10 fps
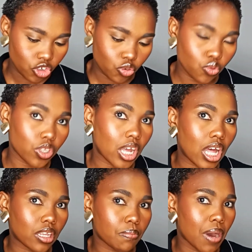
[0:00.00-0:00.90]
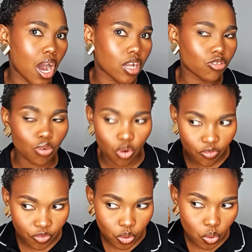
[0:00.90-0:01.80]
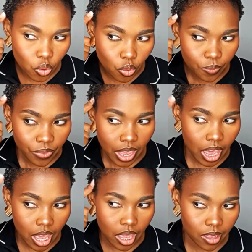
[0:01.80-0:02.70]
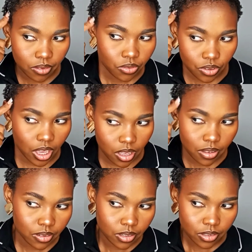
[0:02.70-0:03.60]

to the other parts of your hair, okay?